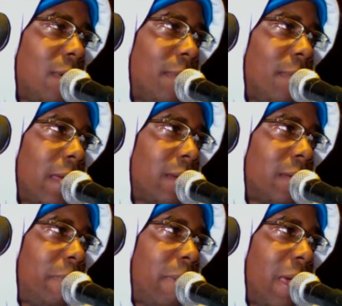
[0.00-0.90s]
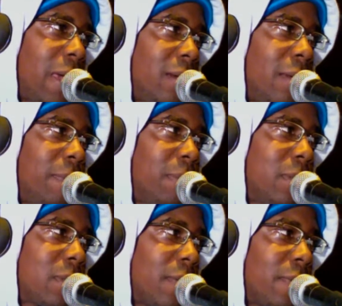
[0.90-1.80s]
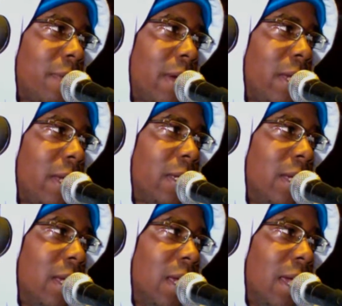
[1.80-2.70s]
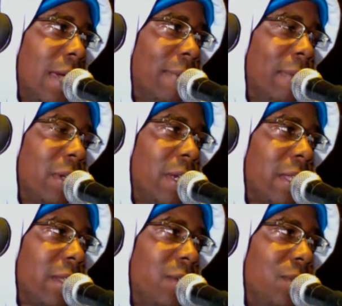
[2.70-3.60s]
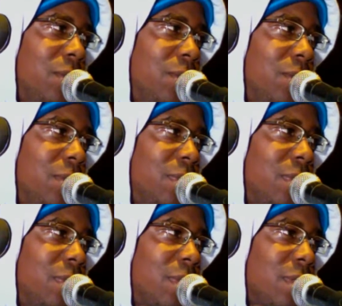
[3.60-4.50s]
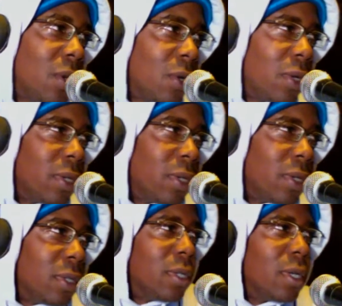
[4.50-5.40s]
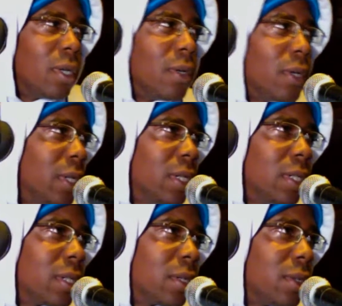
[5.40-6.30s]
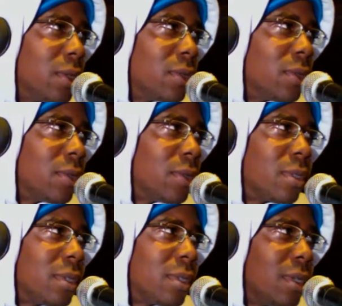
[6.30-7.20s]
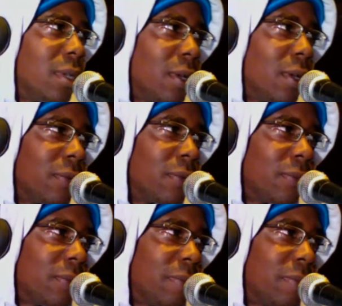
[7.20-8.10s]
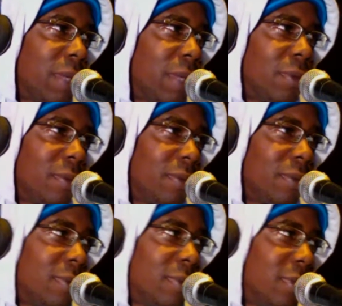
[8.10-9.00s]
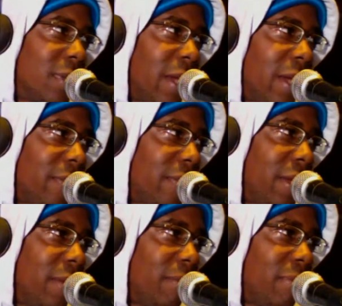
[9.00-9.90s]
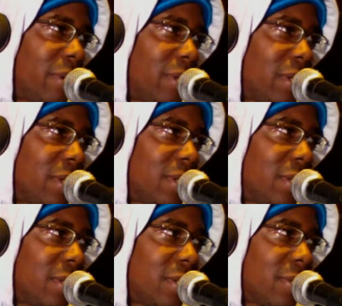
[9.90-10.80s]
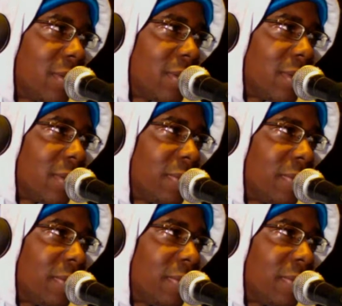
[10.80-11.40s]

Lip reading: like packing up and stuff, right? I'm looking at the news because it's on, and it goes, the caravan breaches or